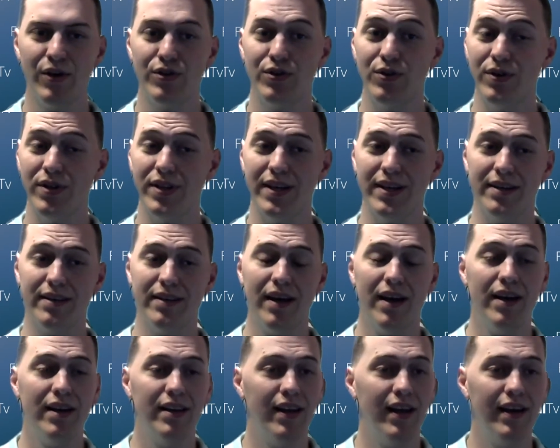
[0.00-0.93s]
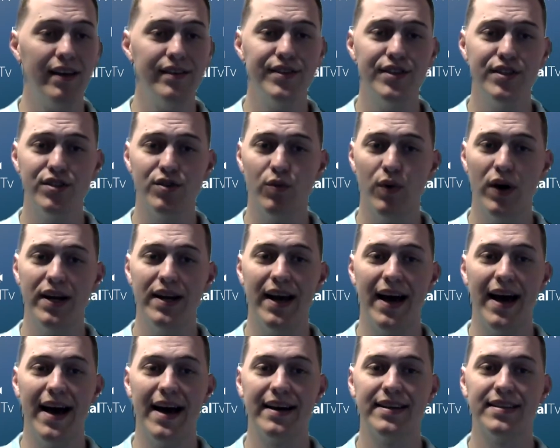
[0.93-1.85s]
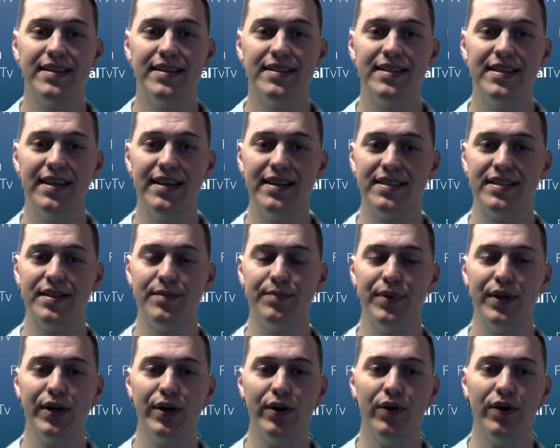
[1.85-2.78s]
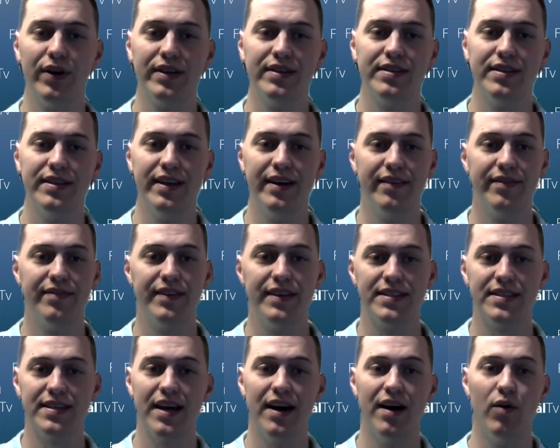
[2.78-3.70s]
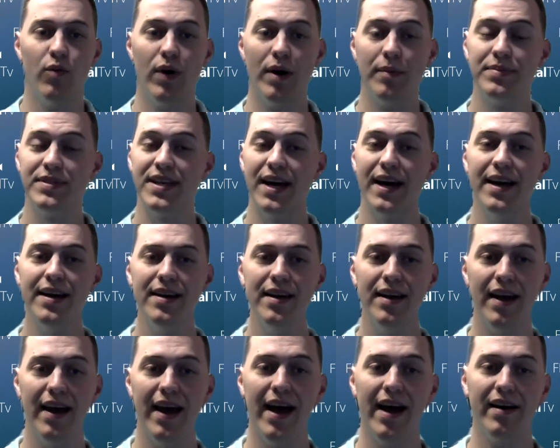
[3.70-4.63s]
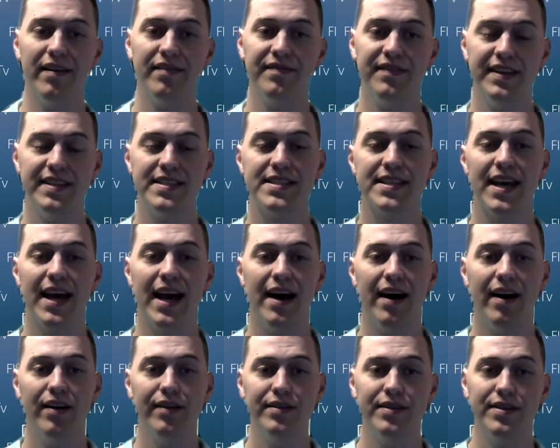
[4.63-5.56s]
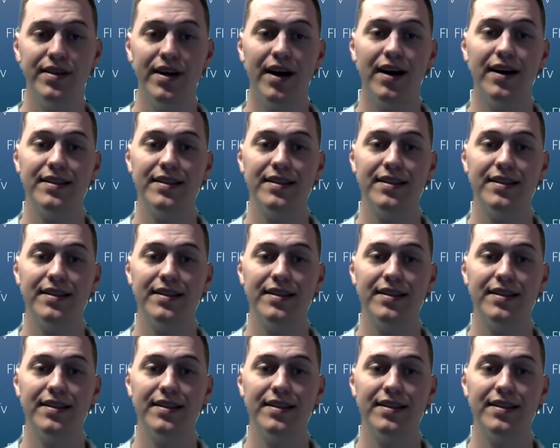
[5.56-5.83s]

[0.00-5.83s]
Sure thing. The easiest way to access it is simply going to the Fiscal website at fiscal.ca.gov